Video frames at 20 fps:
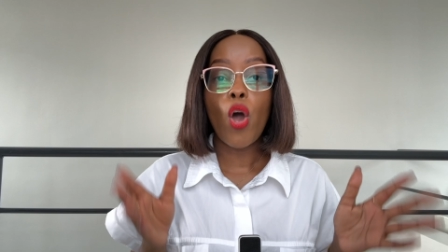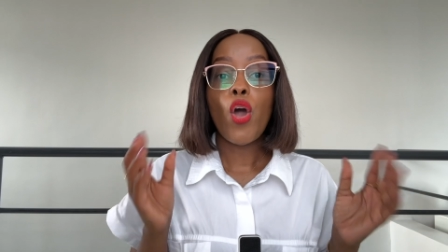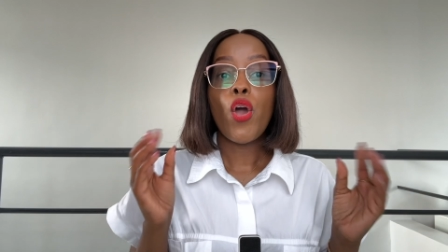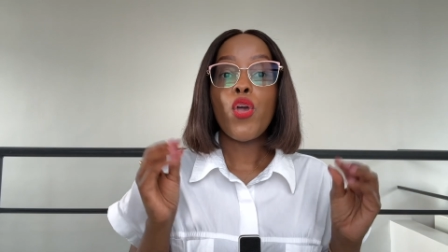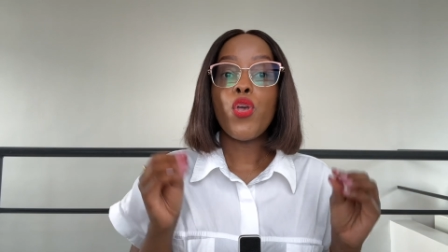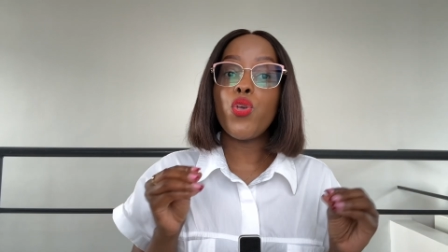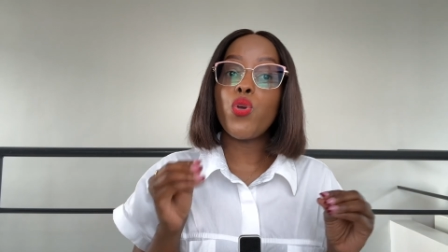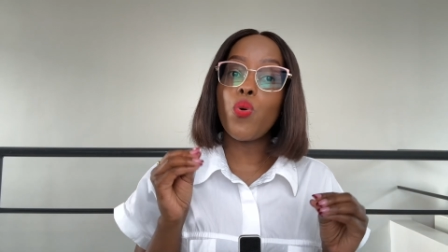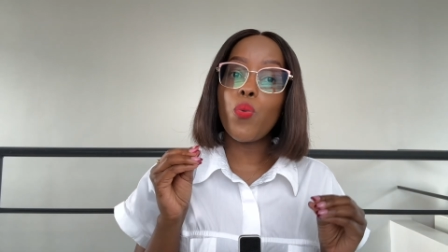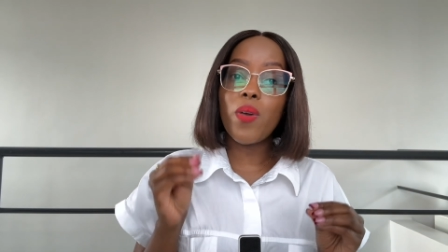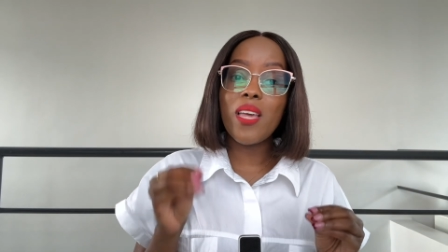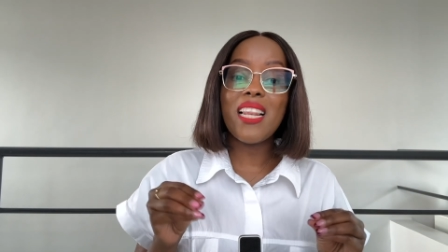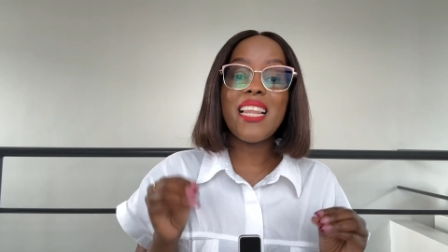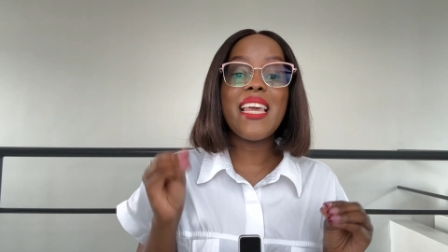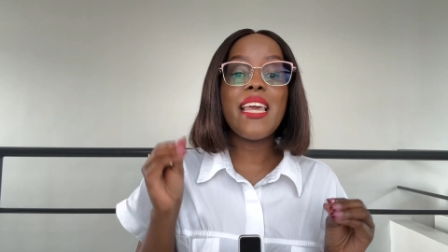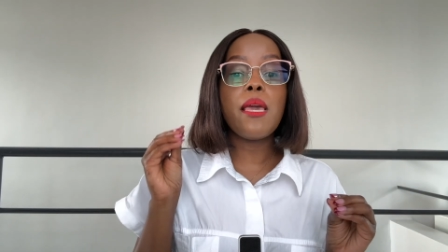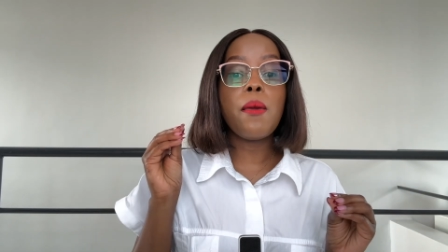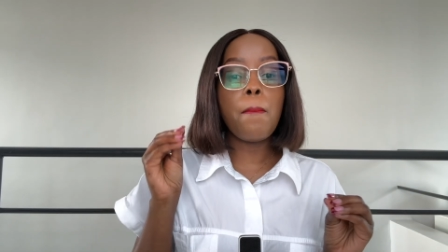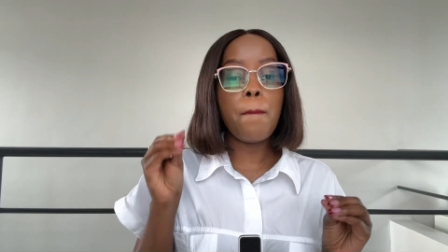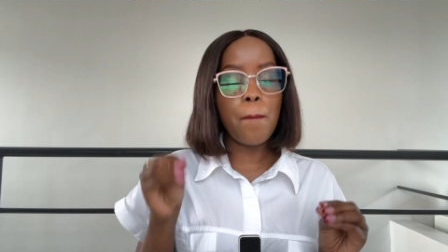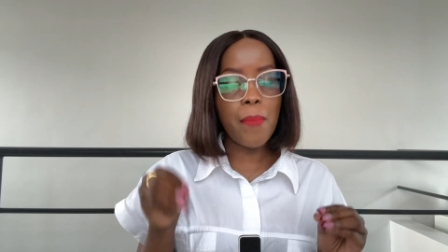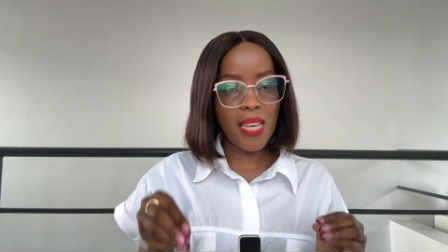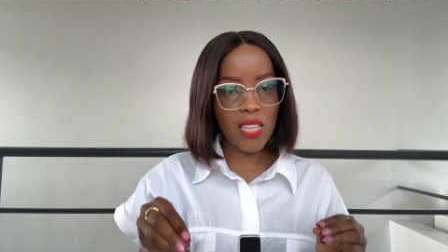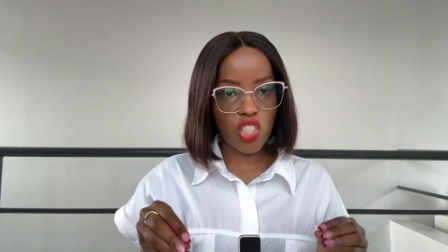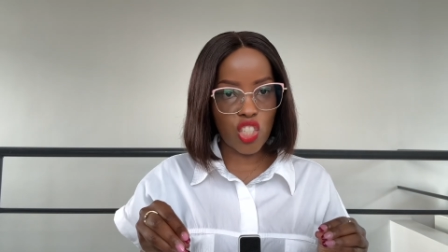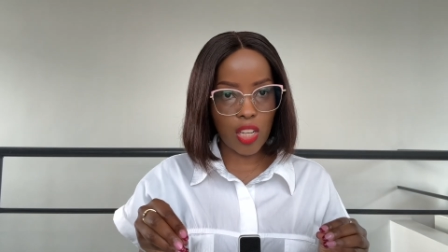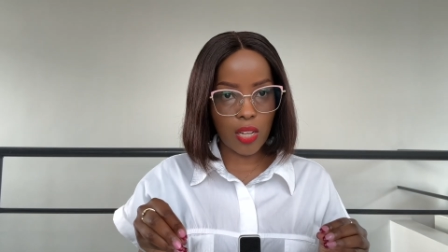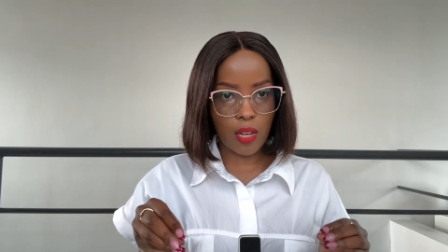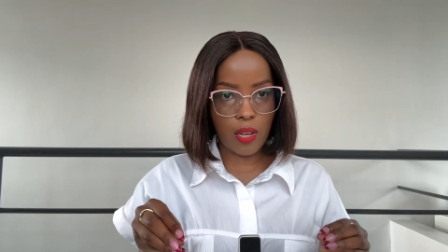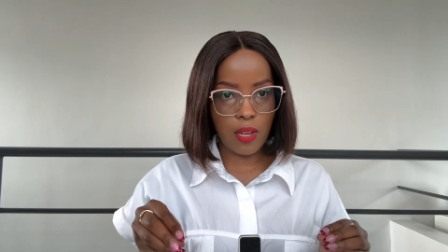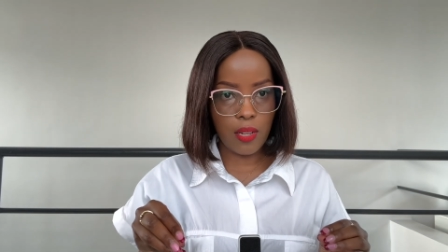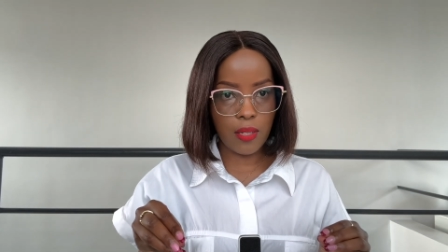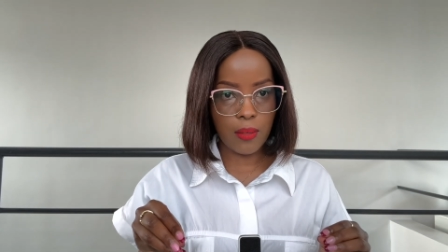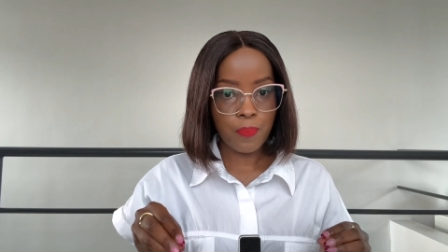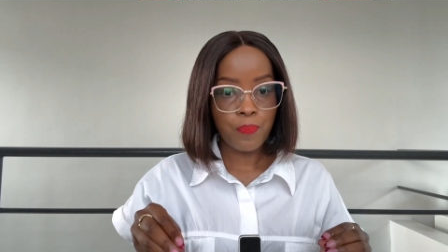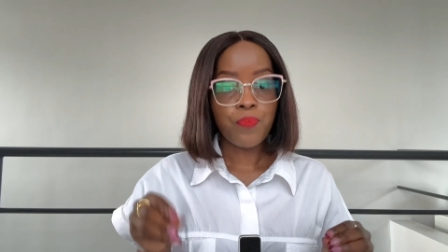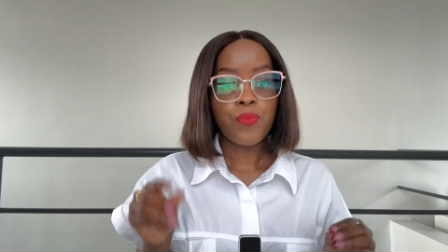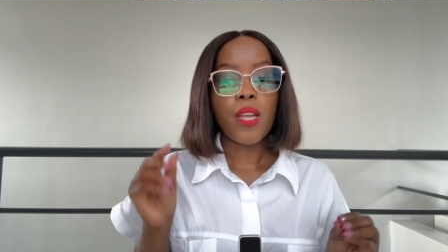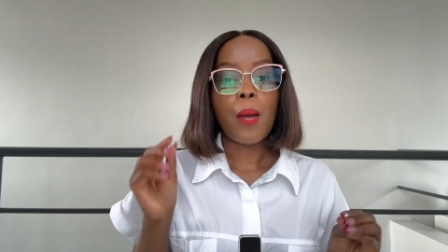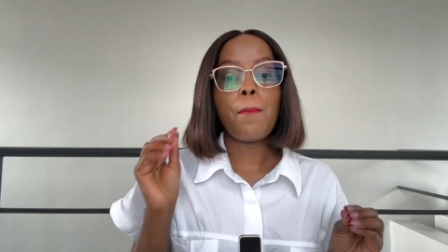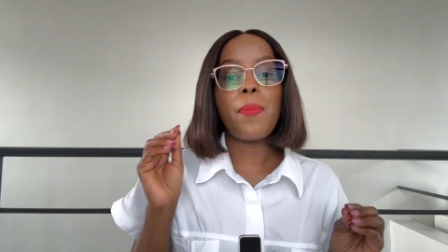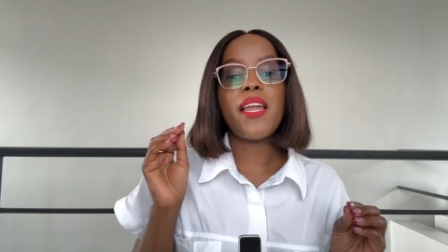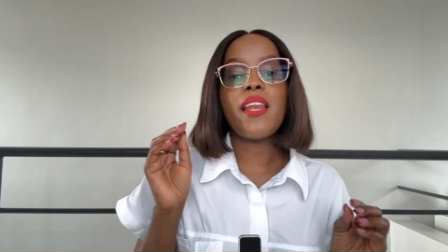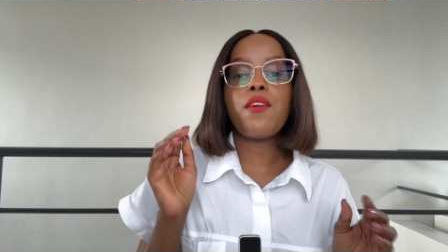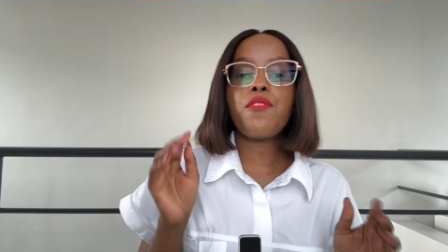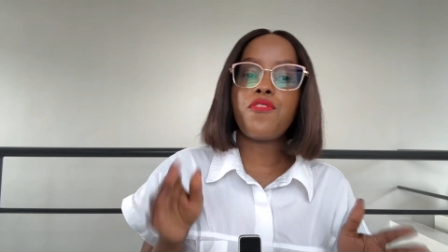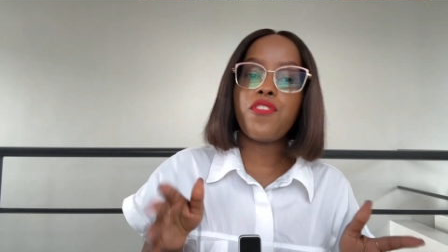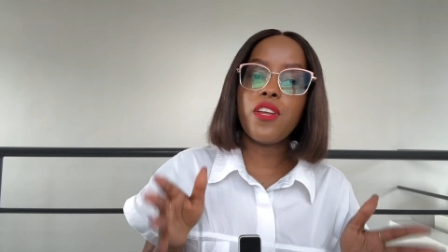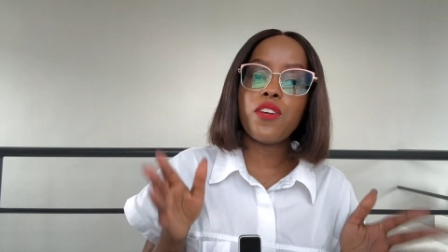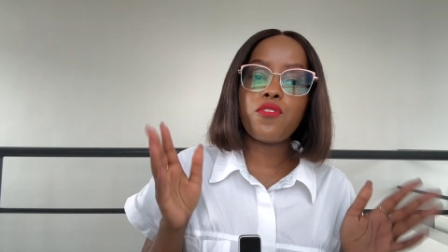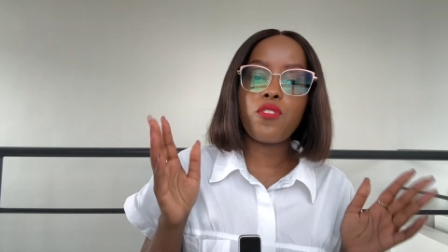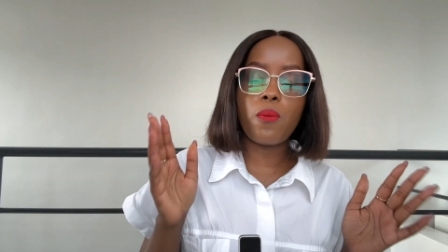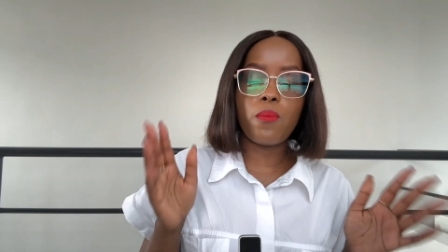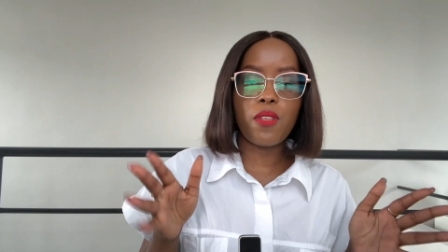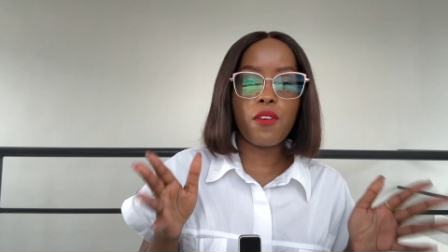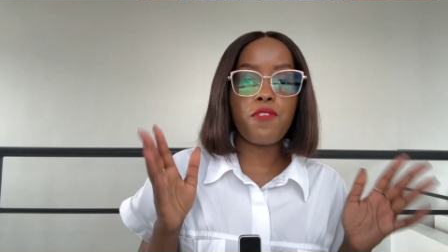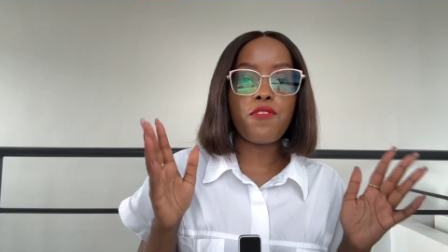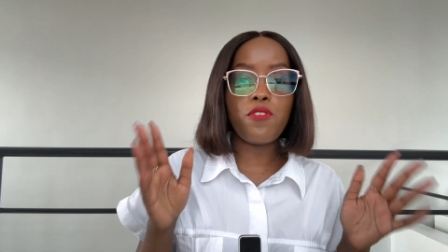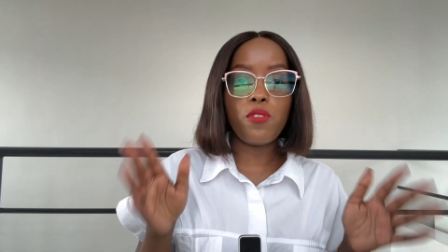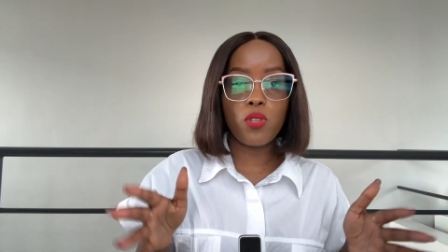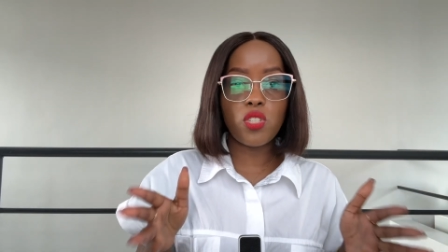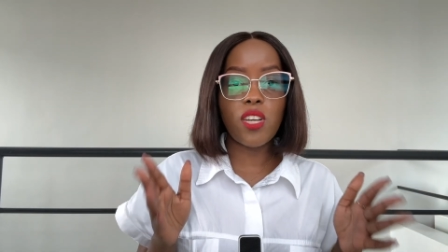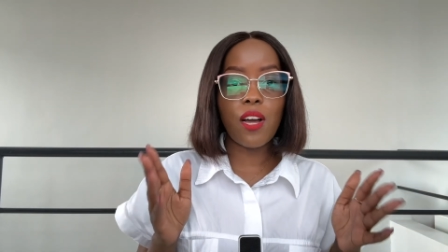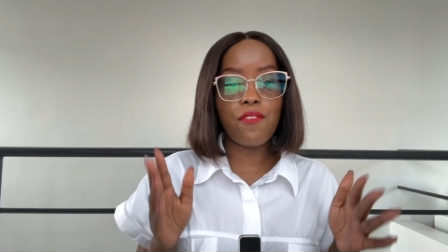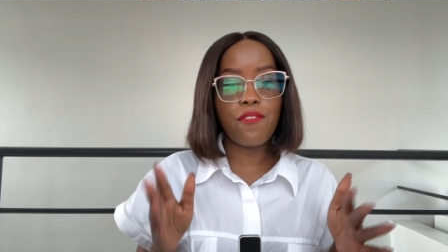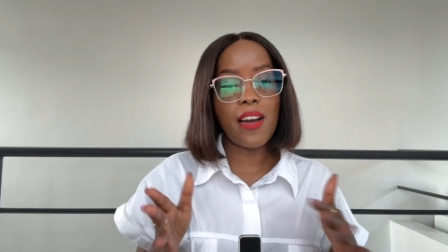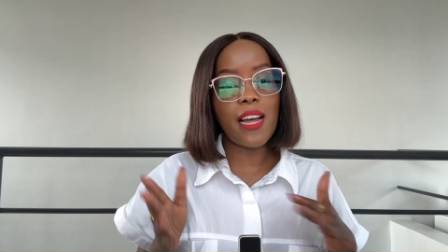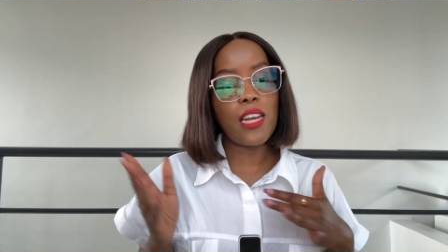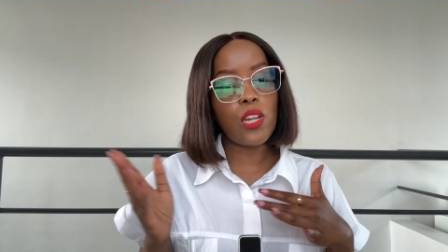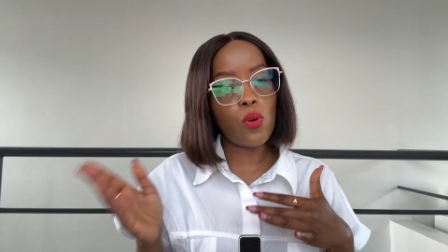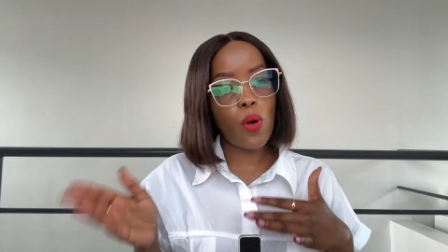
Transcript: you will immediately benefit from the future value